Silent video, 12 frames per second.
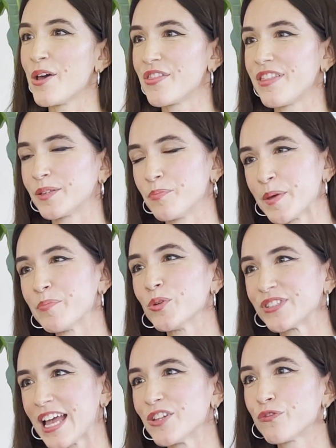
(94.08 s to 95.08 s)
that people
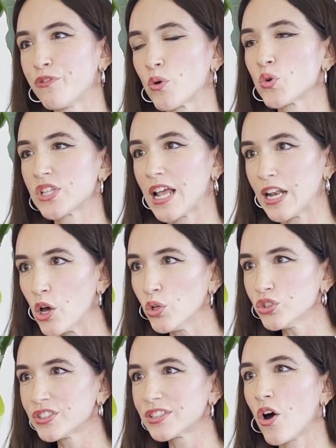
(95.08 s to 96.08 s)
tend to focus a
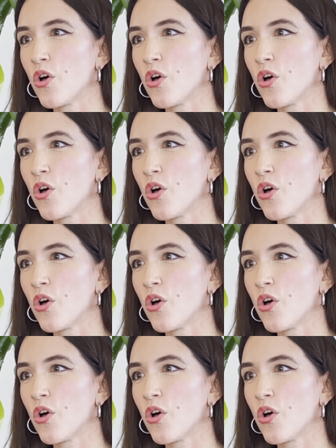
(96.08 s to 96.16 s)
lot